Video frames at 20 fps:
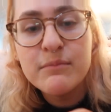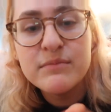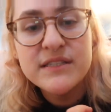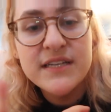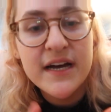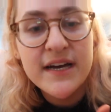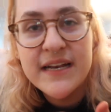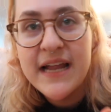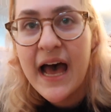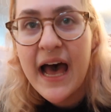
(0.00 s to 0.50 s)
I'm
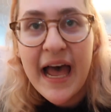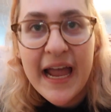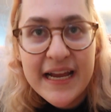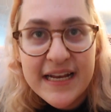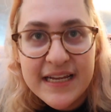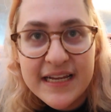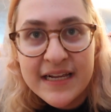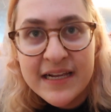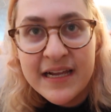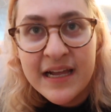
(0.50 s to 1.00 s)
done
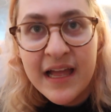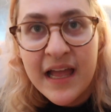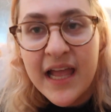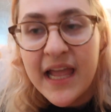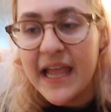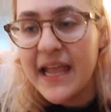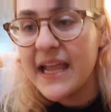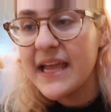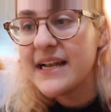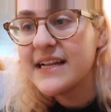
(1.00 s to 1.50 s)
hiding,
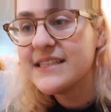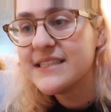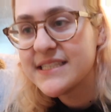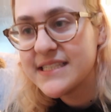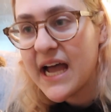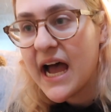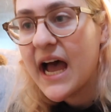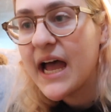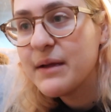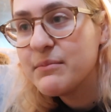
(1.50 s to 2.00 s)
and it's
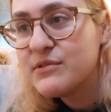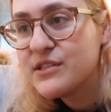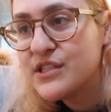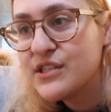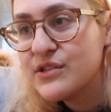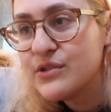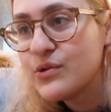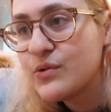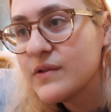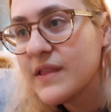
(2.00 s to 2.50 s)
time
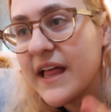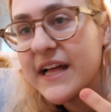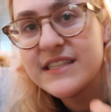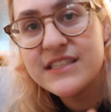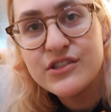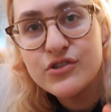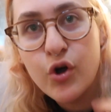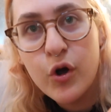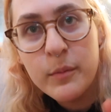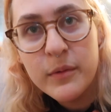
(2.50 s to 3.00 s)
to,
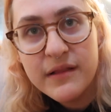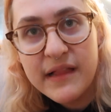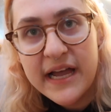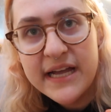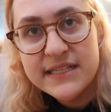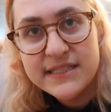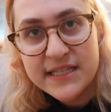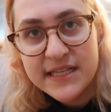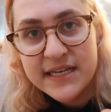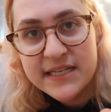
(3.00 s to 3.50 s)
let's
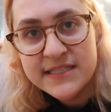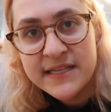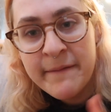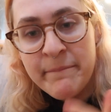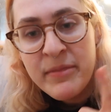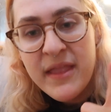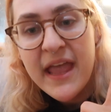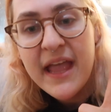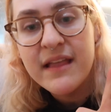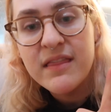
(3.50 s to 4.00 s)
normalize this.
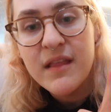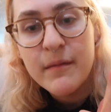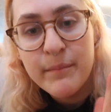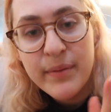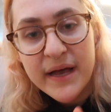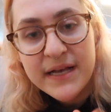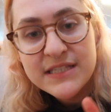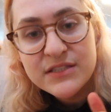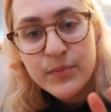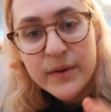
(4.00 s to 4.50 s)
And the
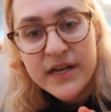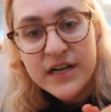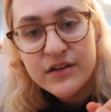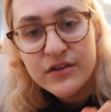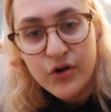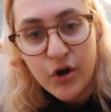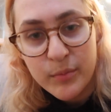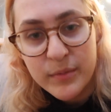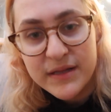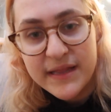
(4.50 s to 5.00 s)
best way to
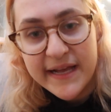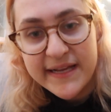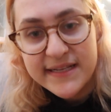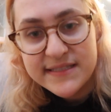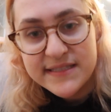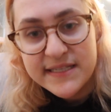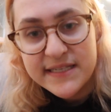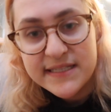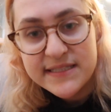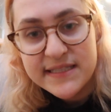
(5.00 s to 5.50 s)

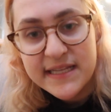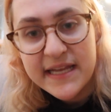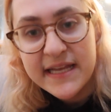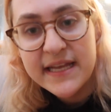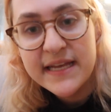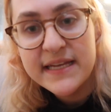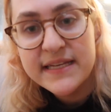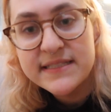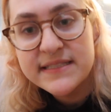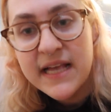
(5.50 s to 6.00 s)
normalize this
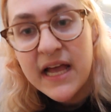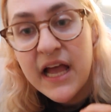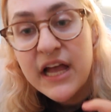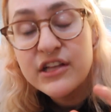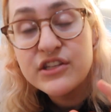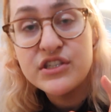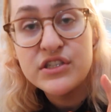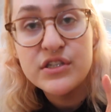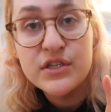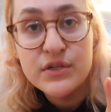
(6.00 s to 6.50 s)
is
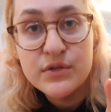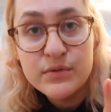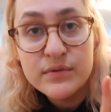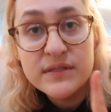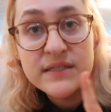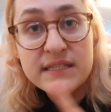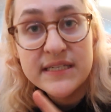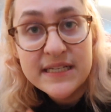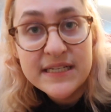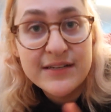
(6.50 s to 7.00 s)
to
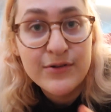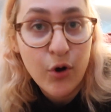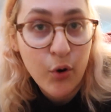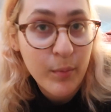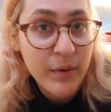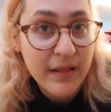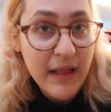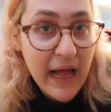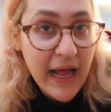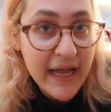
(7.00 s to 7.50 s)

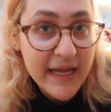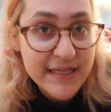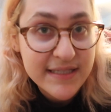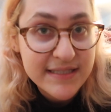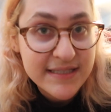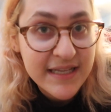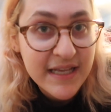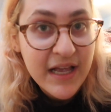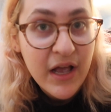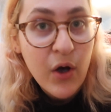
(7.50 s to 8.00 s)

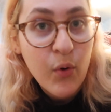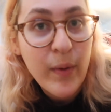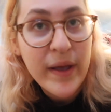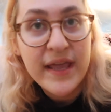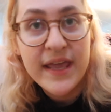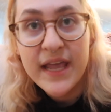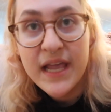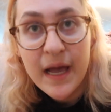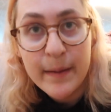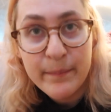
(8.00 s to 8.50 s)
denormalize
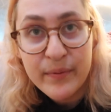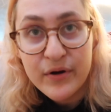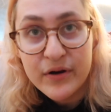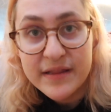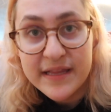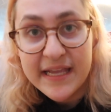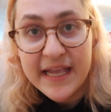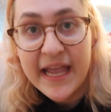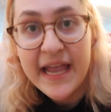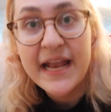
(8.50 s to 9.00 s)
waking up
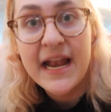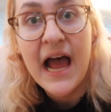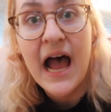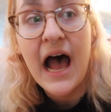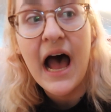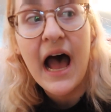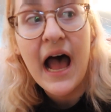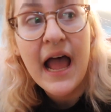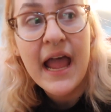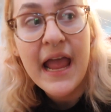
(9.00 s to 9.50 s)
early, and
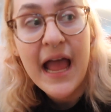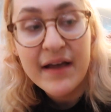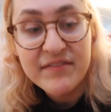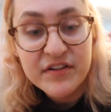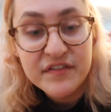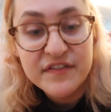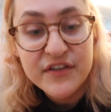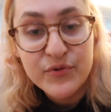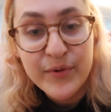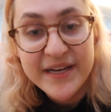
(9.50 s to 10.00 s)
I have
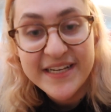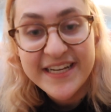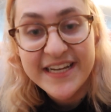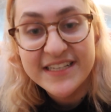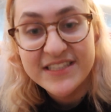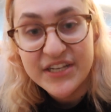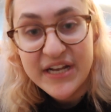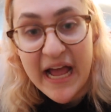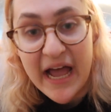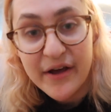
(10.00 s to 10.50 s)
a few
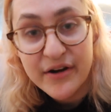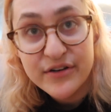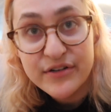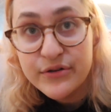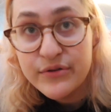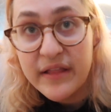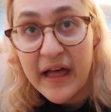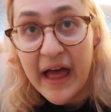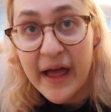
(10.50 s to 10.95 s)
ideas on how to do